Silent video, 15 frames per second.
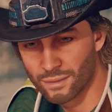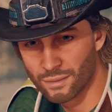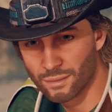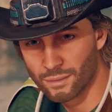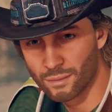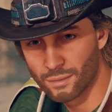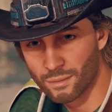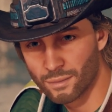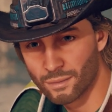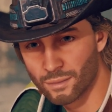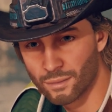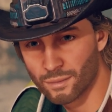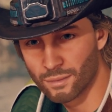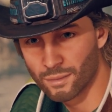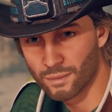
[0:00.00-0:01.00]

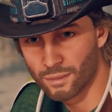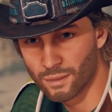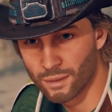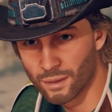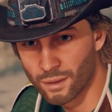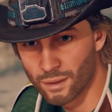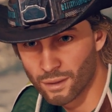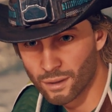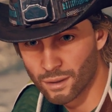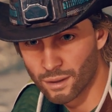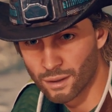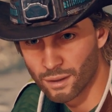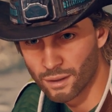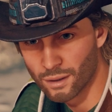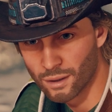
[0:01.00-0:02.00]

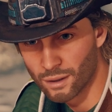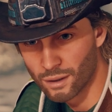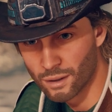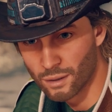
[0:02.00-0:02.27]
Nobody speaks.